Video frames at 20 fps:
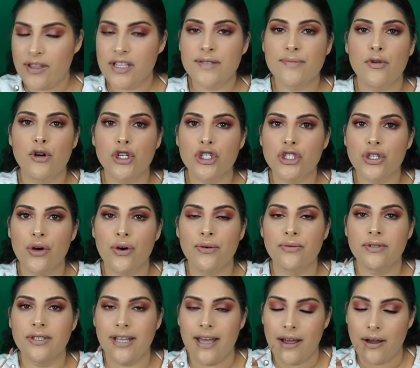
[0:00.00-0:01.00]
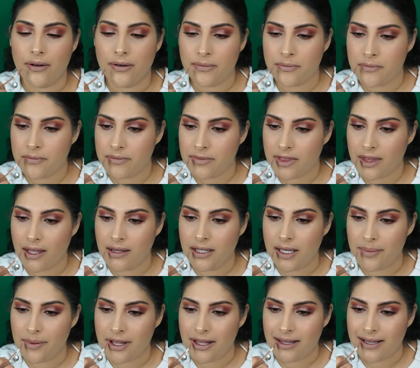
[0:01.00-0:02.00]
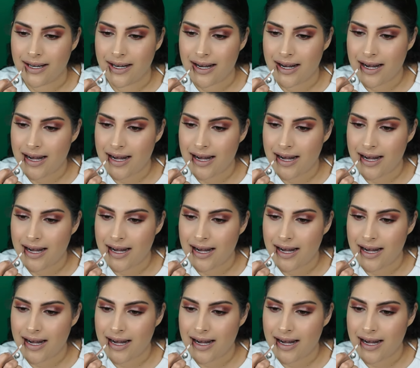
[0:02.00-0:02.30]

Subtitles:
more toned down lip color.